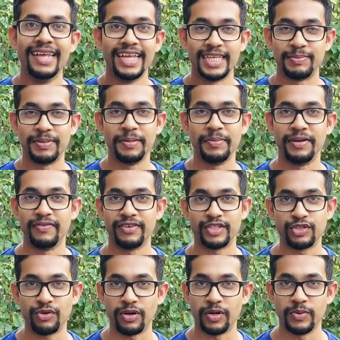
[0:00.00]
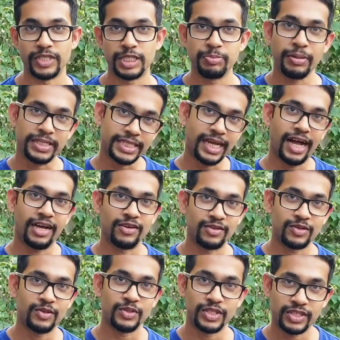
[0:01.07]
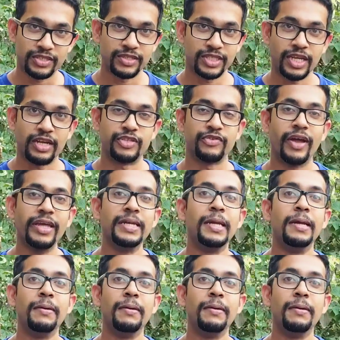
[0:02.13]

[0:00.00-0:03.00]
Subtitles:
It's been a bit of a struggle with space to hang out close to the sun, right?